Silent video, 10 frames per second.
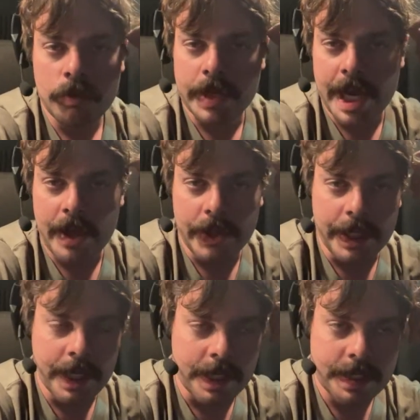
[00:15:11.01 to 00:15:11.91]

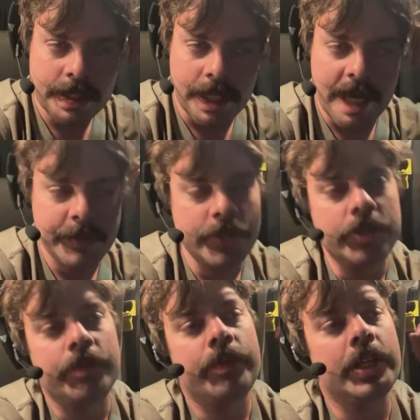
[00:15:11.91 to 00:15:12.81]
reality kind of slaps you
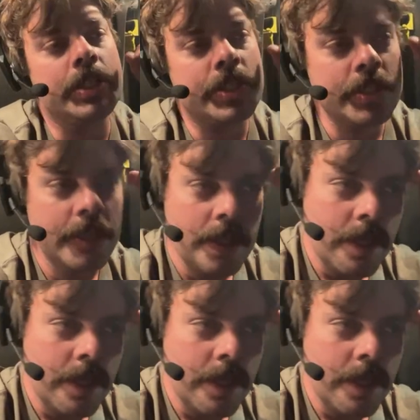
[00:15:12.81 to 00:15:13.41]
in the face,